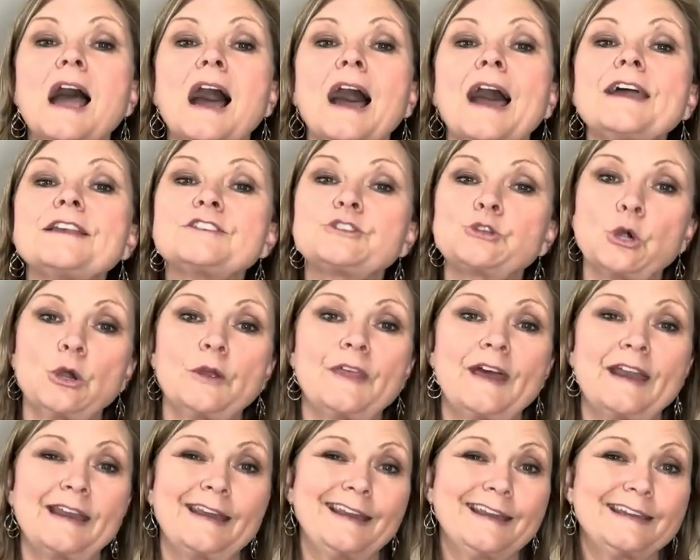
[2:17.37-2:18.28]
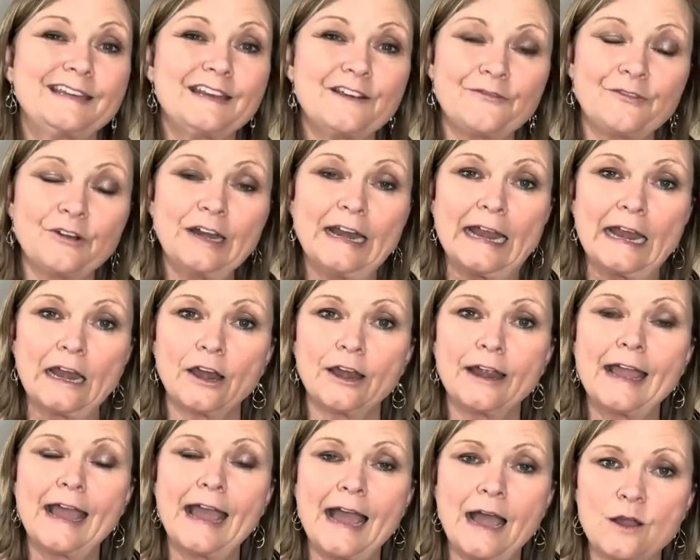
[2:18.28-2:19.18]
I store that in a different
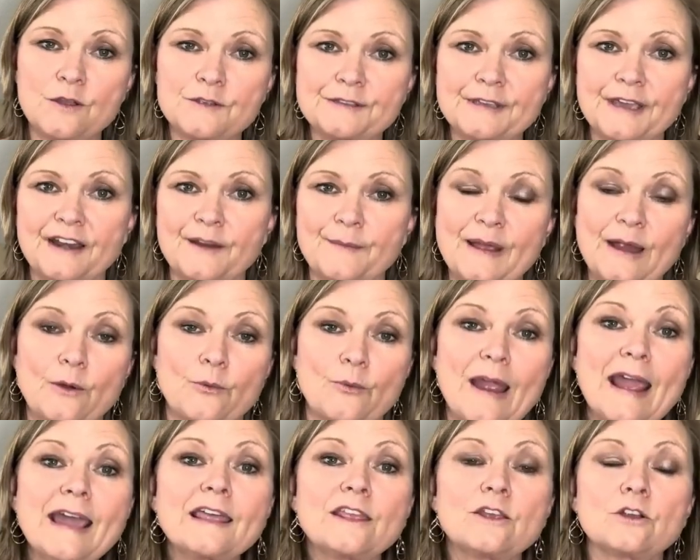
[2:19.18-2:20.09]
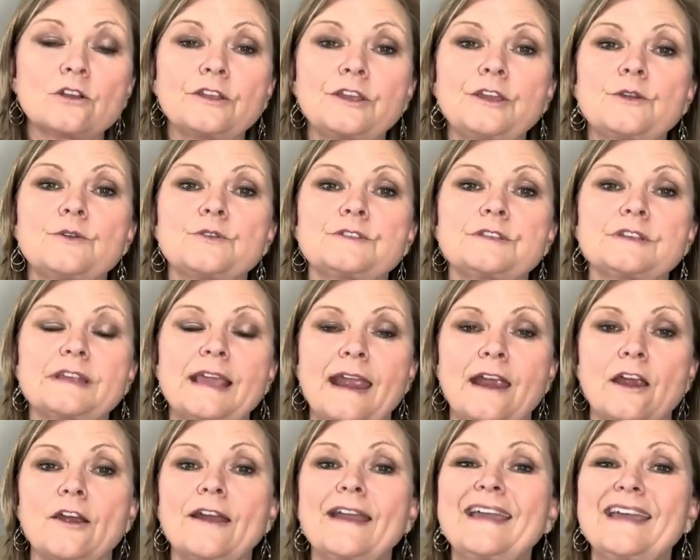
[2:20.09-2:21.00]
area outside of my regular use
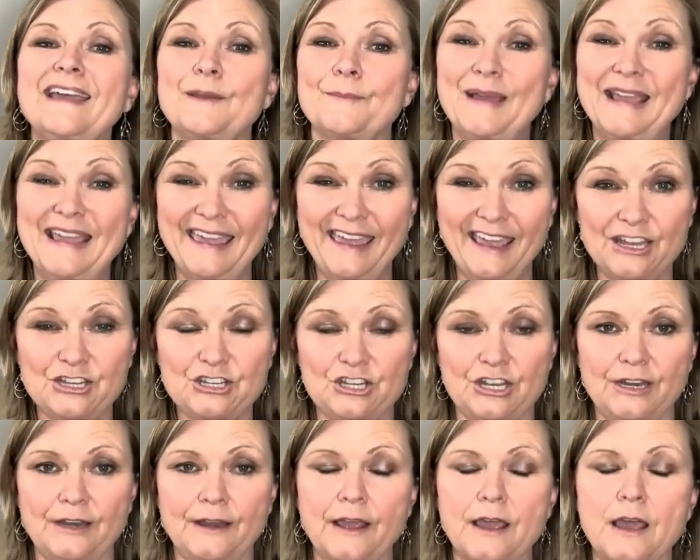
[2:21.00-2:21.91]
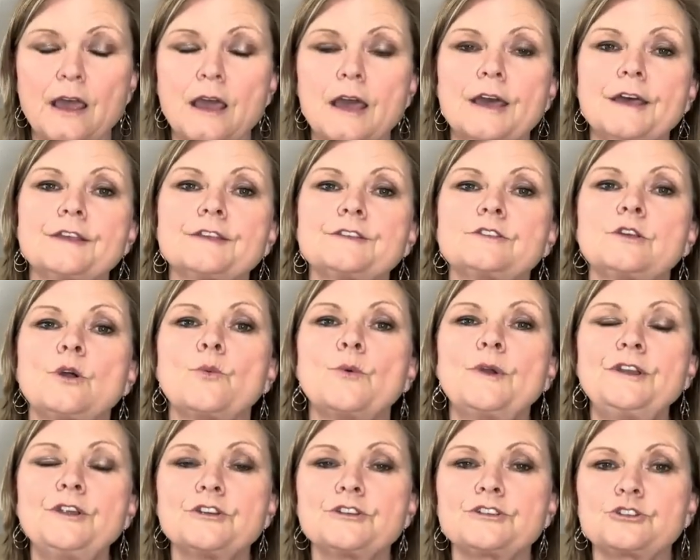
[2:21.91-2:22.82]
area in my kitchen. So
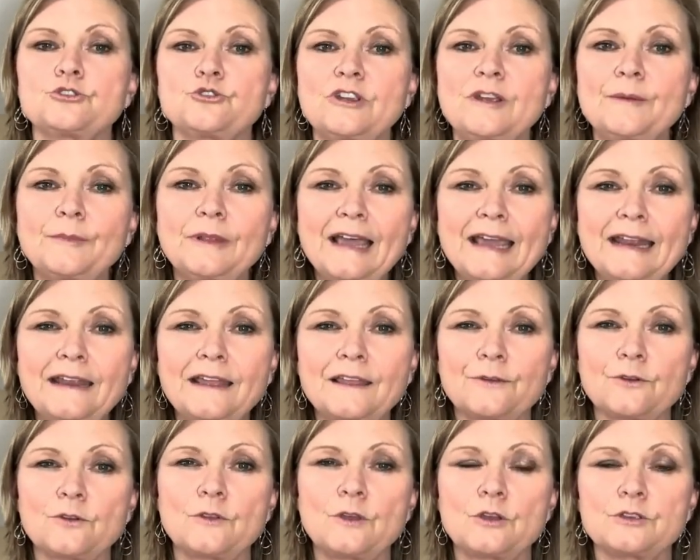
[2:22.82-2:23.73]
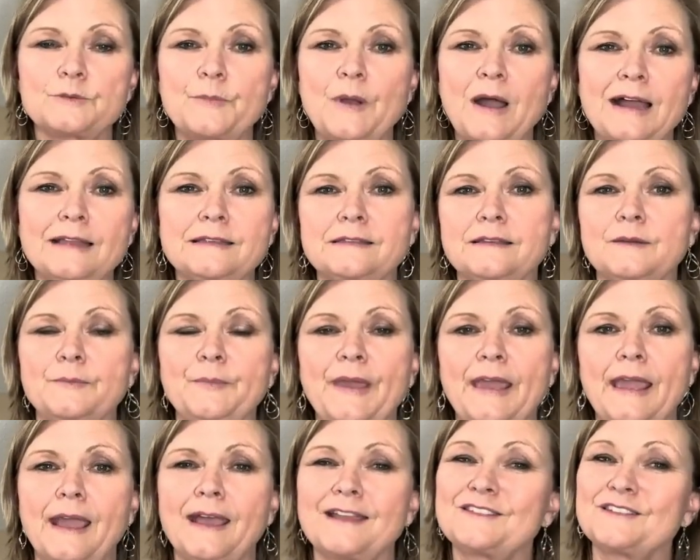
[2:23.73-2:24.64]
when you're streamlining through those pots and
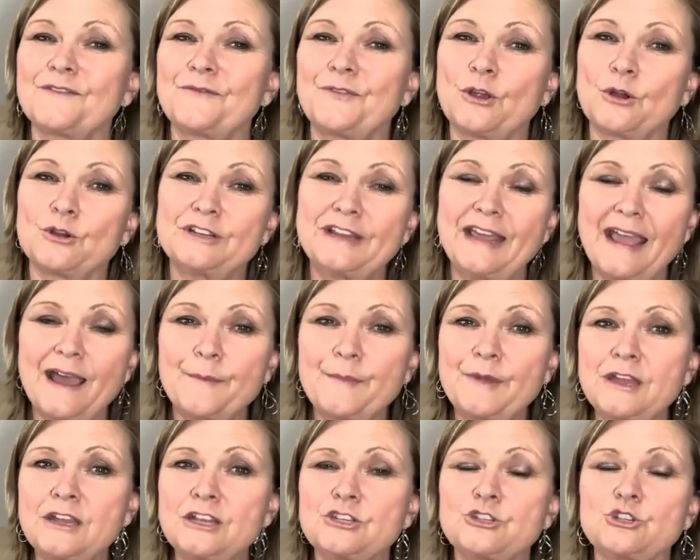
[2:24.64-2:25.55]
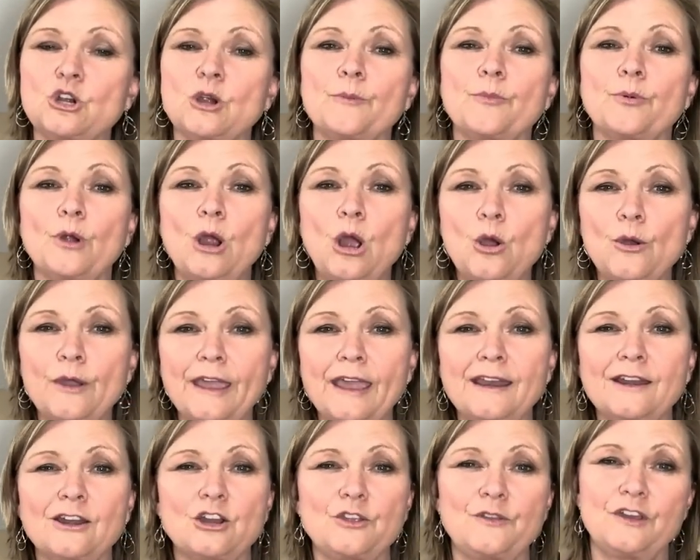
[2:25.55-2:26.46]
pans, if they're damaged or
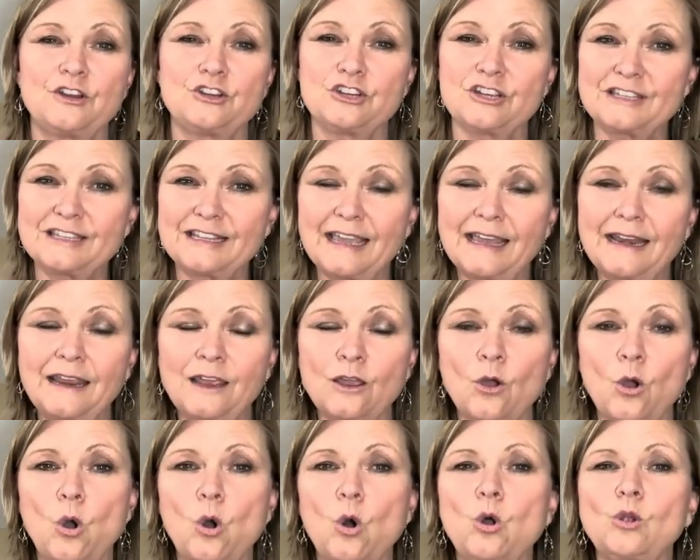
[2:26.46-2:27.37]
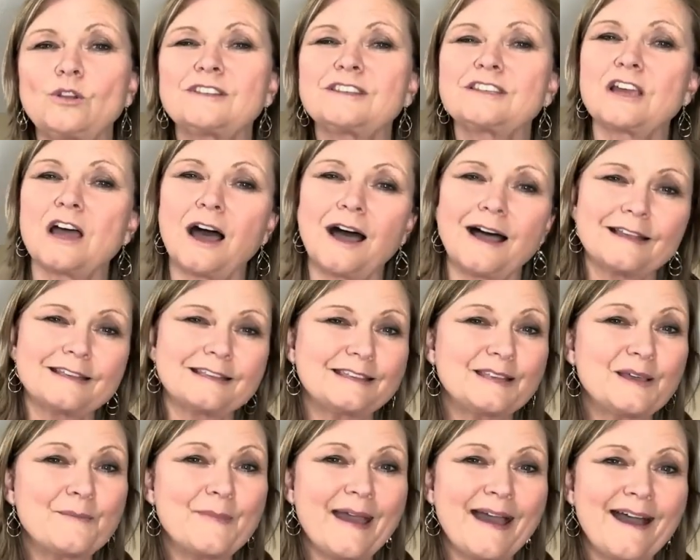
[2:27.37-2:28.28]
broken or they're just getting old, toss
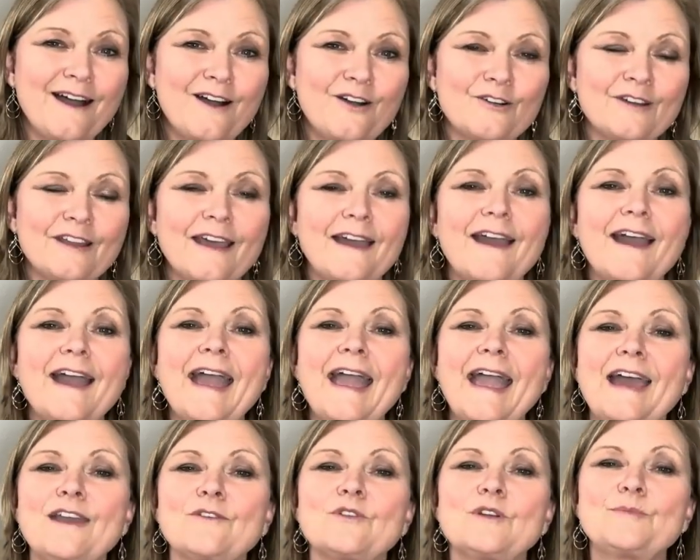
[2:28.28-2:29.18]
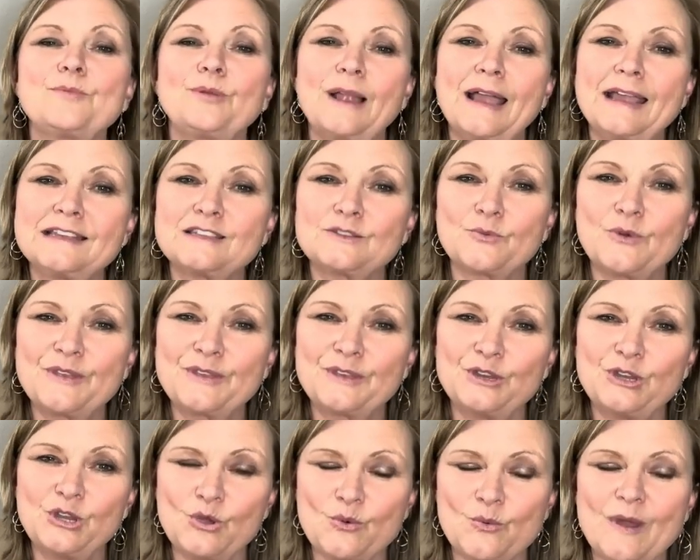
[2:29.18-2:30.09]
them out and replace with
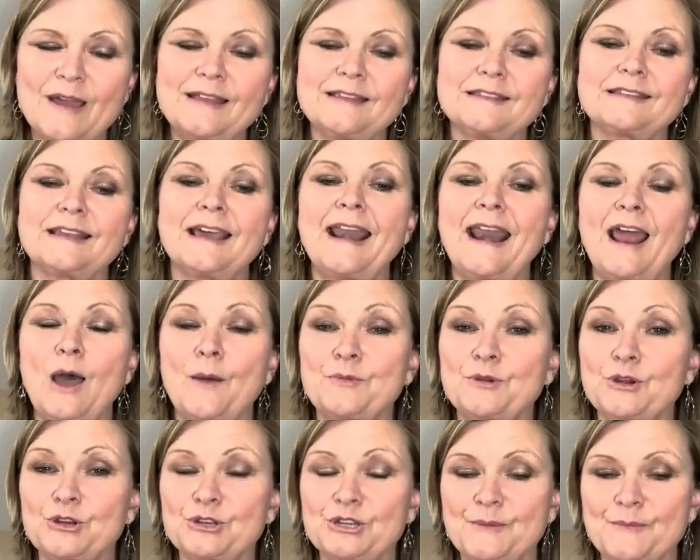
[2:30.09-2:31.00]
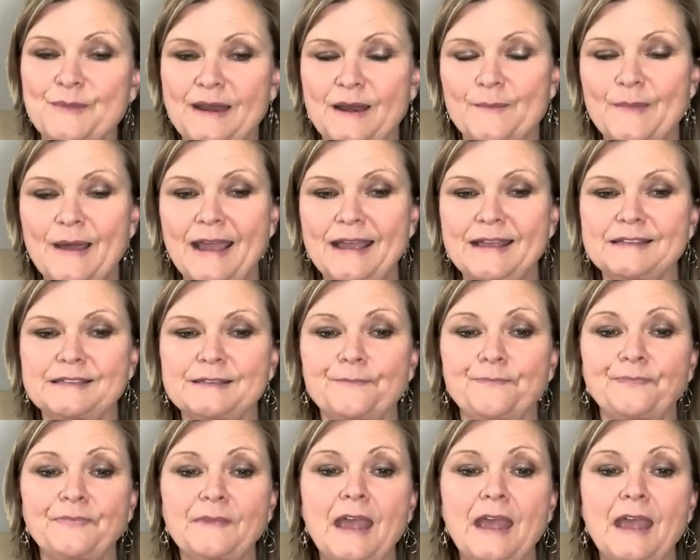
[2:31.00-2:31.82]
new ones and help you to minimize.